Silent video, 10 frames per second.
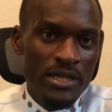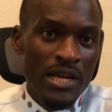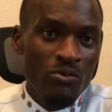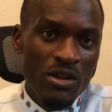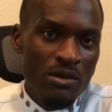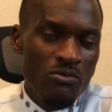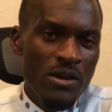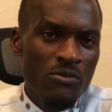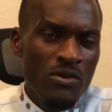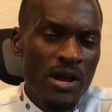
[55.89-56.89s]
And
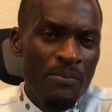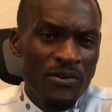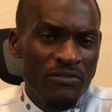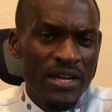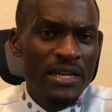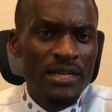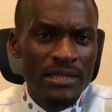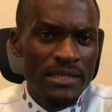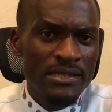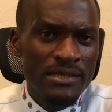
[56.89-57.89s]
we are providing
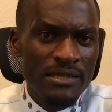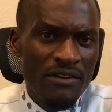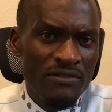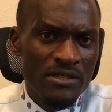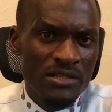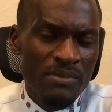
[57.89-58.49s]
these services.